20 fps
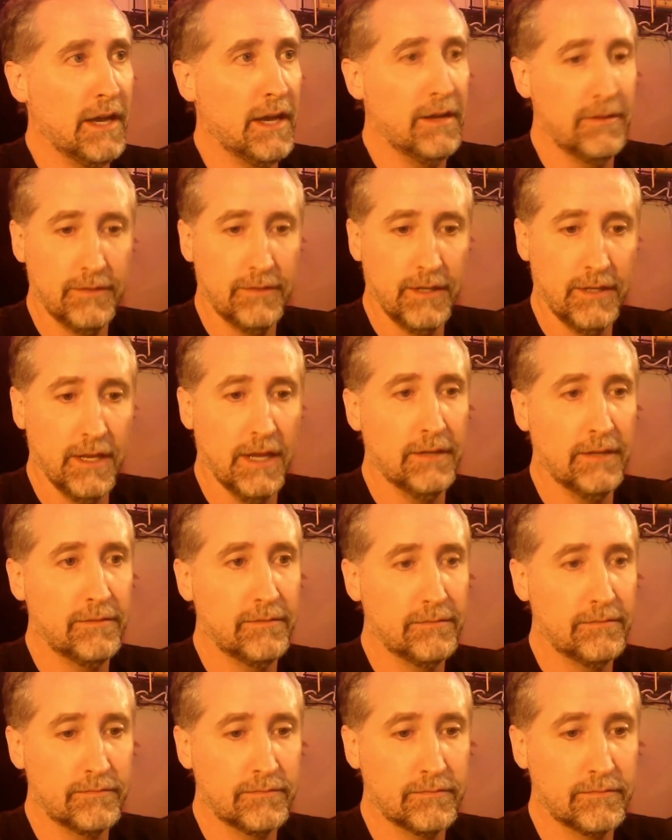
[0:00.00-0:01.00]
basically
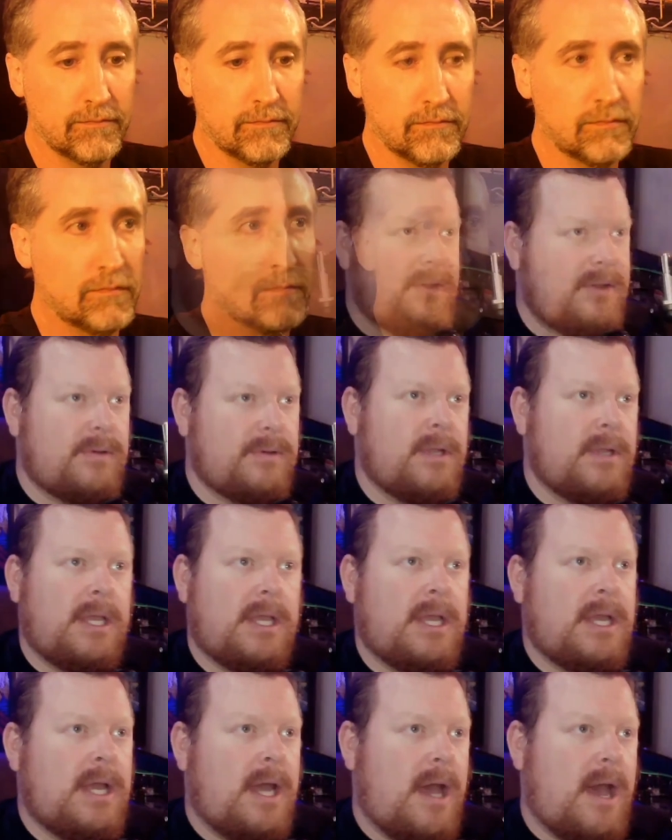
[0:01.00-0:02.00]
for me. I
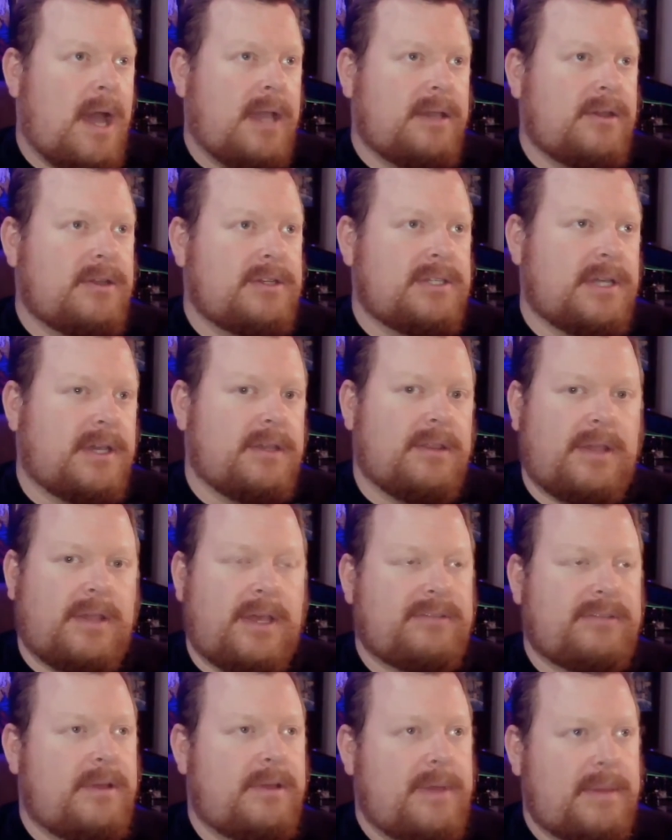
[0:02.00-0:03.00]
couldn't tell you the
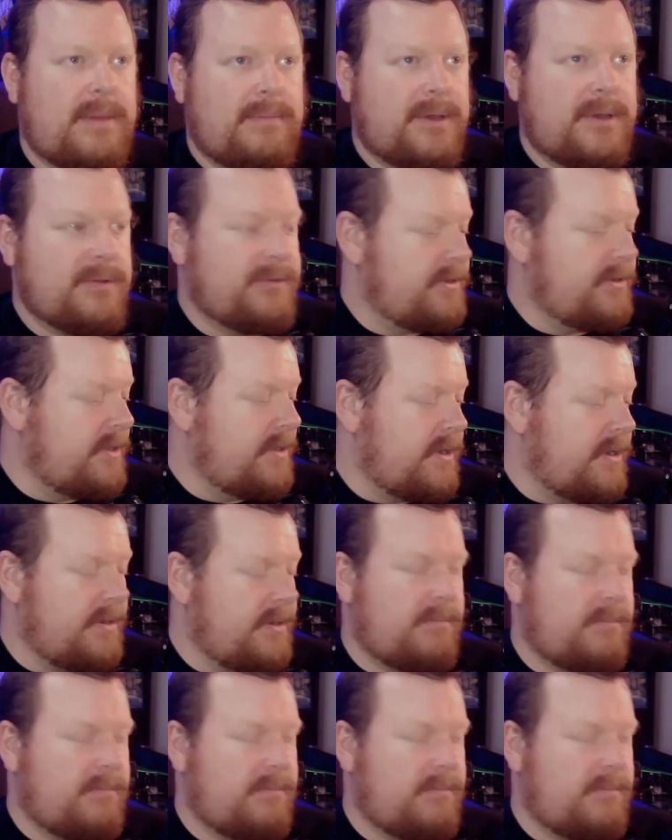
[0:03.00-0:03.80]
last time I posted on